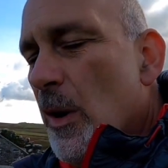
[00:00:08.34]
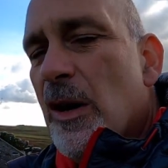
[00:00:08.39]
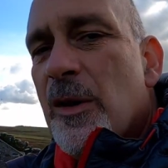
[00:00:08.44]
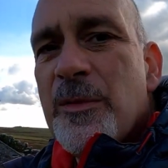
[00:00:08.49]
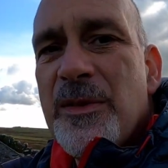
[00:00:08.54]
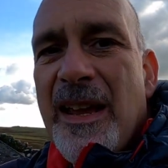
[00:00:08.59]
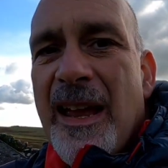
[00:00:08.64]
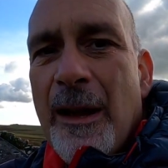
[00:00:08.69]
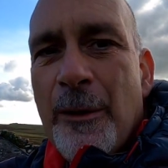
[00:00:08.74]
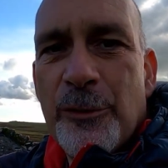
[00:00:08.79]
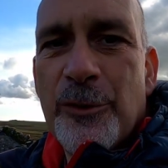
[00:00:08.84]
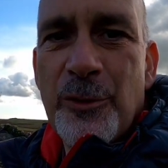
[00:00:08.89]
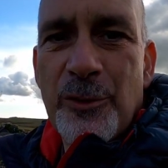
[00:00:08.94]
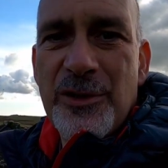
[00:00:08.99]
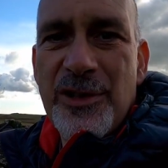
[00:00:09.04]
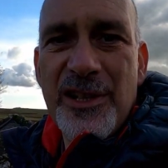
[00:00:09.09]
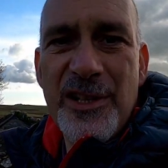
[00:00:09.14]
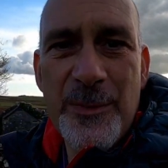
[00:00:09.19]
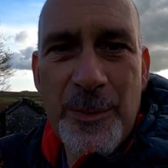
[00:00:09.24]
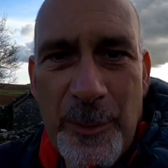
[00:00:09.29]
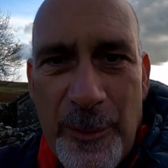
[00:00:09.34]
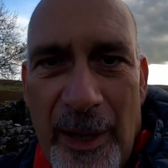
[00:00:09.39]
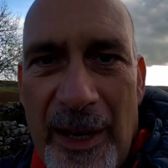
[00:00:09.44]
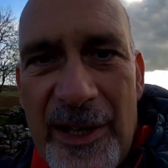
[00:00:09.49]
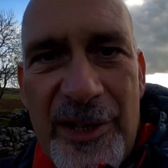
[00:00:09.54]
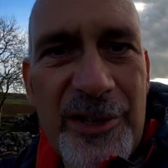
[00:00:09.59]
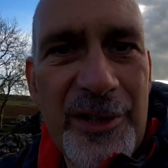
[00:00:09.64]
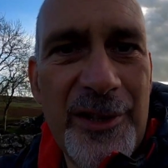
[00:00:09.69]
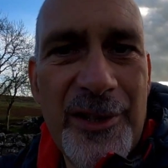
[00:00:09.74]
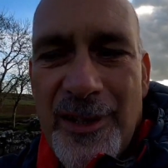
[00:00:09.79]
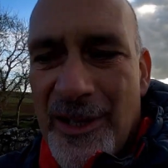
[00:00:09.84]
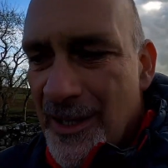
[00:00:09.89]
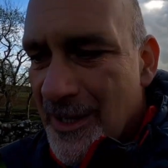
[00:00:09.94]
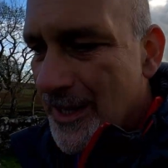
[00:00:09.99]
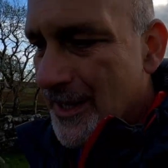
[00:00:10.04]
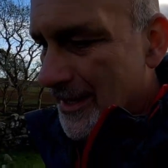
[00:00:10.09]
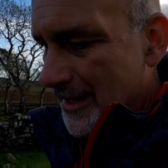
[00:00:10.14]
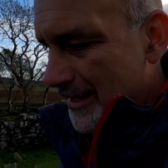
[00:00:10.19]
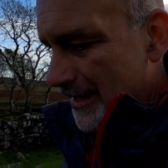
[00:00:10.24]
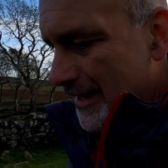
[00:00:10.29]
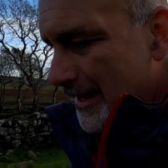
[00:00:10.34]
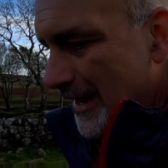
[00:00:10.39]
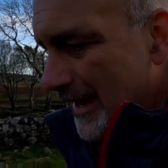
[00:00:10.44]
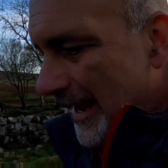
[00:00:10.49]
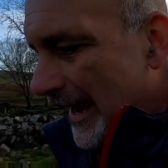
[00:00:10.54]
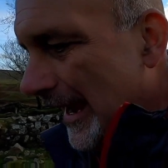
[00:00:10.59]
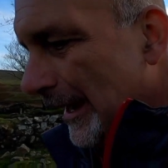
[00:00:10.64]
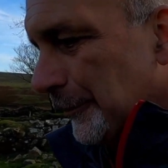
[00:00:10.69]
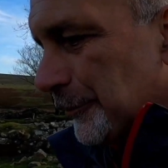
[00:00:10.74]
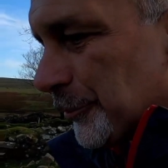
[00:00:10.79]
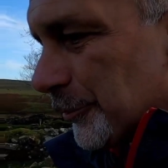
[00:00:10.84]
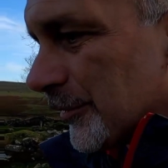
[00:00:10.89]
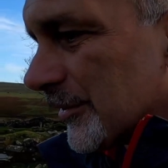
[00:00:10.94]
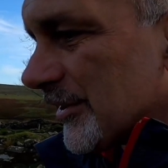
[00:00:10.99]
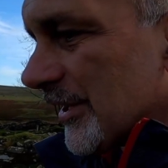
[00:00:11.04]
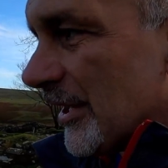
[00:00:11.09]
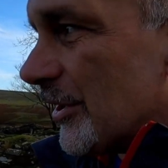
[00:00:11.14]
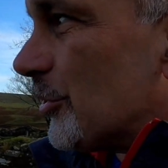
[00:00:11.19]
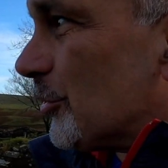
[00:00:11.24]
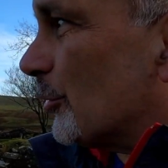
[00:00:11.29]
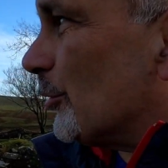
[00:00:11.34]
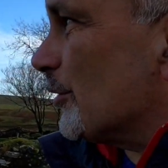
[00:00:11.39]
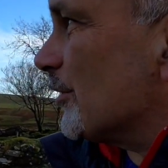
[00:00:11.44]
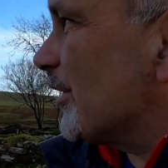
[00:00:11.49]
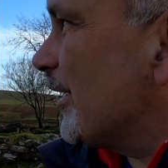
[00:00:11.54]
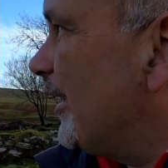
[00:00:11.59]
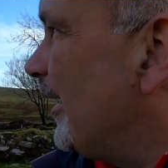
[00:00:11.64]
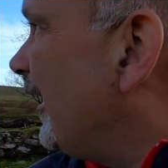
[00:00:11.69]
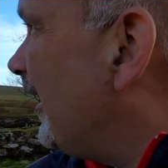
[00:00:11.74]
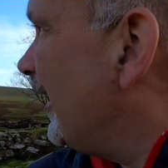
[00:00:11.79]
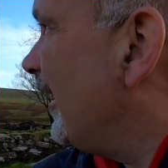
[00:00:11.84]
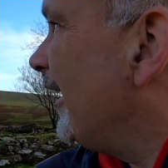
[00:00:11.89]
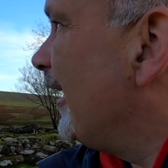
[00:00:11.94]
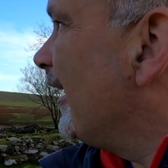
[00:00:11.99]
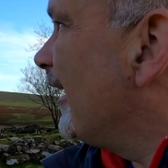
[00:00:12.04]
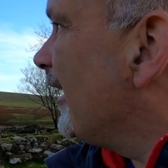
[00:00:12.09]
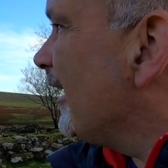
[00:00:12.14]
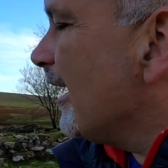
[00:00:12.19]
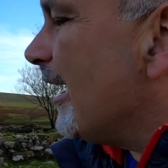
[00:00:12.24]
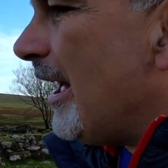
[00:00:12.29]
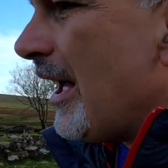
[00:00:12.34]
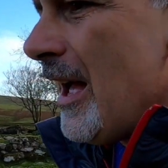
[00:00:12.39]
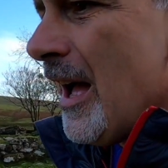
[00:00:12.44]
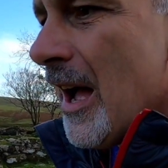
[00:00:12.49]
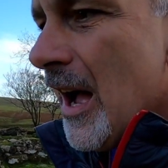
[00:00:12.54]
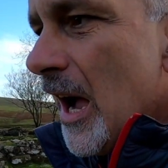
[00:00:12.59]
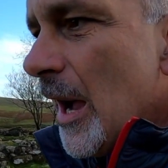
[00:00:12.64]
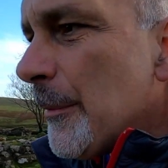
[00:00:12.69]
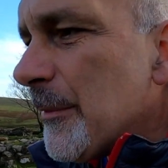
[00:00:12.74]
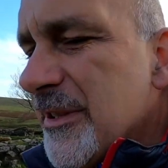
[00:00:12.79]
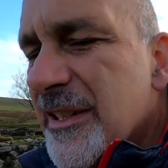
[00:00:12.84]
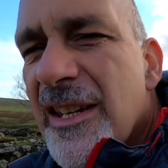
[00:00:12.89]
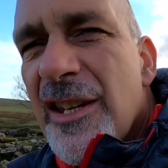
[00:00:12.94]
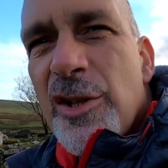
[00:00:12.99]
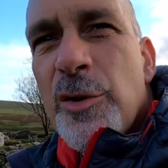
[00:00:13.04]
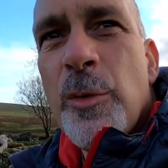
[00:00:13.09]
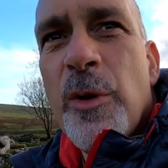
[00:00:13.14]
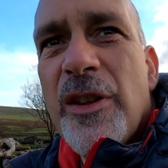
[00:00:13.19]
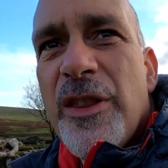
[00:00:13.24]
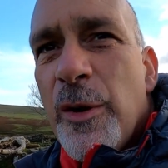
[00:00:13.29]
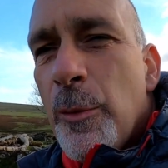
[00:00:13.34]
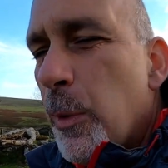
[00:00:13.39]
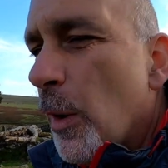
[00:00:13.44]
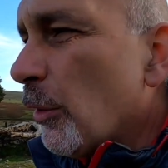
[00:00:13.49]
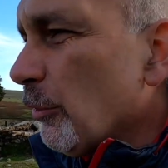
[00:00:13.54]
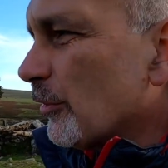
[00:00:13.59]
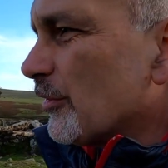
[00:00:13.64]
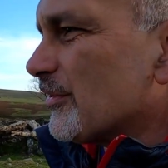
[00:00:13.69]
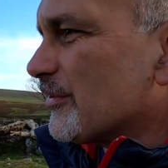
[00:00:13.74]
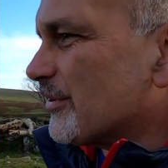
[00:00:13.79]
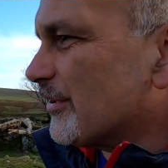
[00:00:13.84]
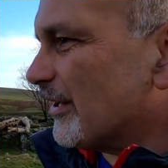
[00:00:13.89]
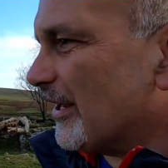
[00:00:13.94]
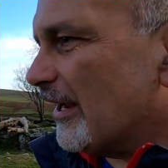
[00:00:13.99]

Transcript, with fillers: Welcome to Outdoors Inspiration, Outdoor Essentials. I'm at Ditsworthy Warren